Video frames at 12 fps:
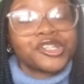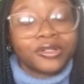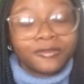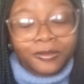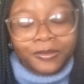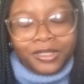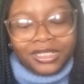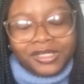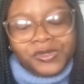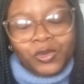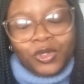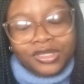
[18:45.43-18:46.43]

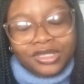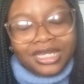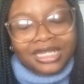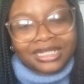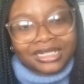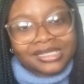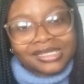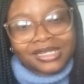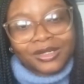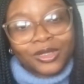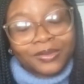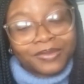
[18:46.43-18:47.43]
footballers won the
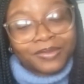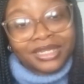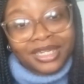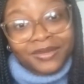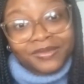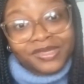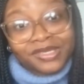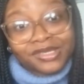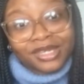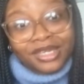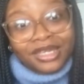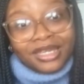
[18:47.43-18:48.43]
Atlanta Olympic Games
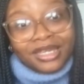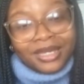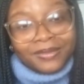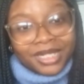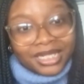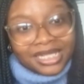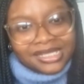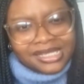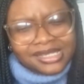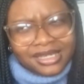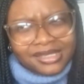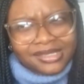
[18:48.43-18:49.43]

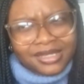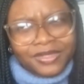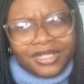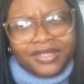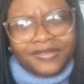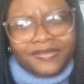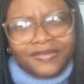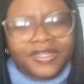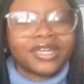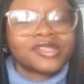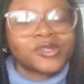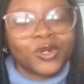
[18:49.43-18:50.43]
96, I believe.
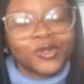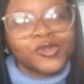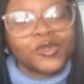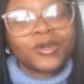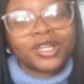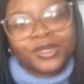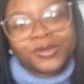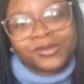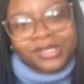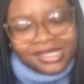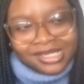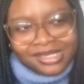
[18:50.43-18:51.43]
Yeah, it's called Super Eagles
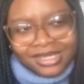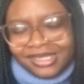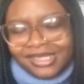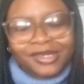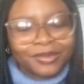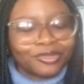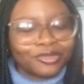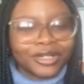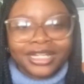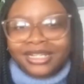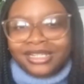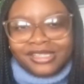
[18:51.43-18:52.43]
96. It's a
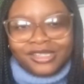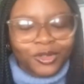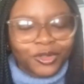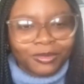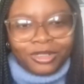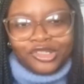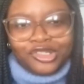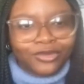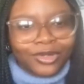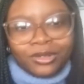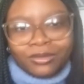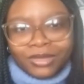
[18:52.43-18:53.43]
brilliant documentary. I'd
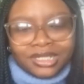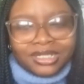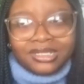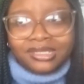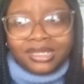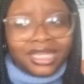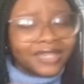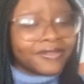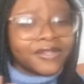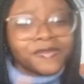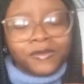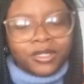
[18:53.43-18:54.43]
recommend it, even
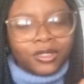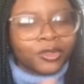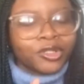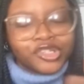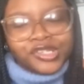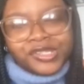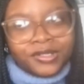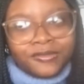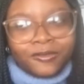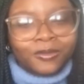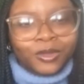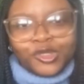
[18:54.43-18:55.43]
if you're not interested in
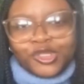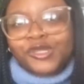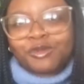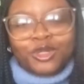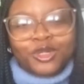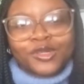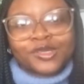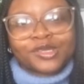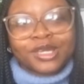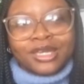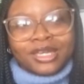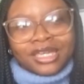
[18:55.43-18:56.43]
football, just because
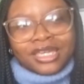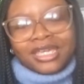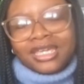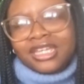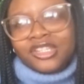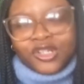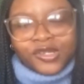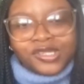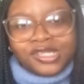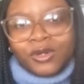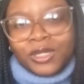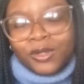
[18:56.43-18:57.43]
it does
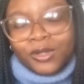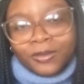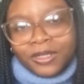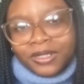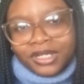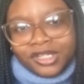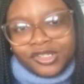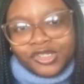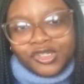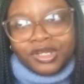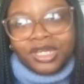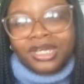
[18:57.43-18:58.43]
tell you a lot about our
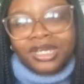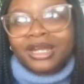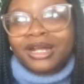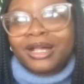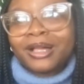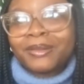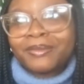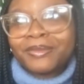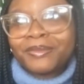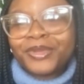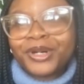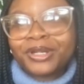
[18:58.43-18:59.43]
history.
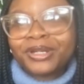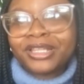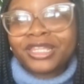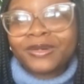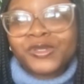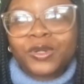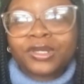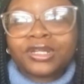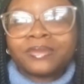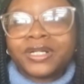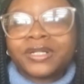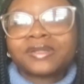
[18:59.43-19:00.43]
But they were talking
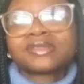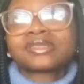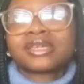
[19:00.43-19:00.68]
about